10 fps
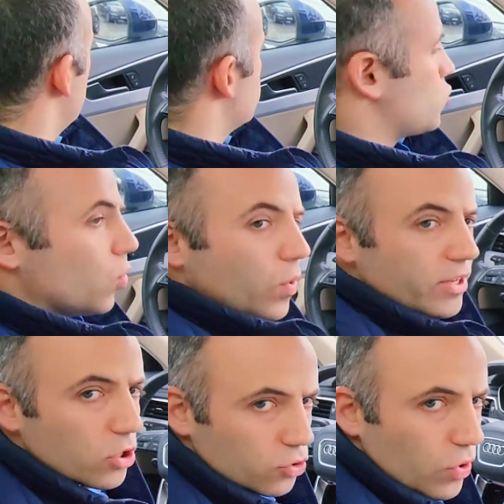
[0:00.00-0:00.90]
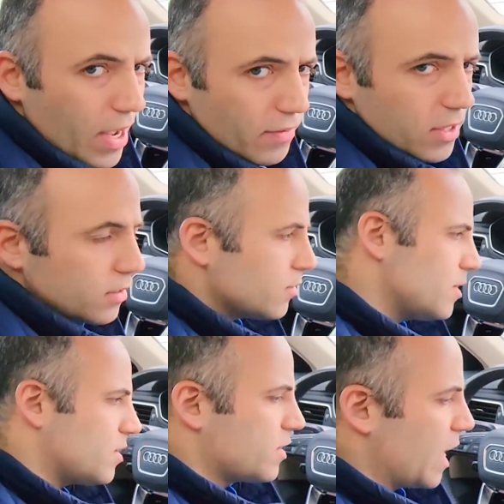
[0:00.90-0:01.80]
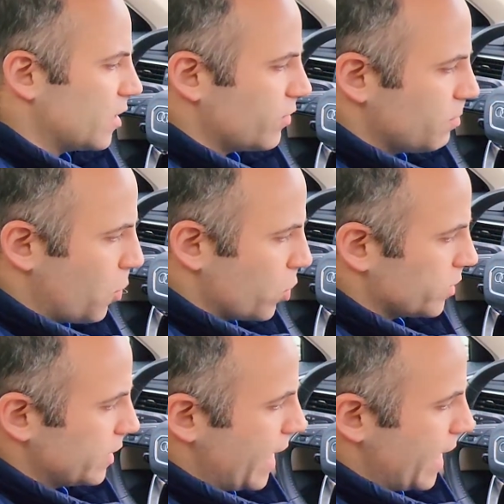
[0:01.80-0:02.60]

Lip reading: So when you're driving, this is kind of important.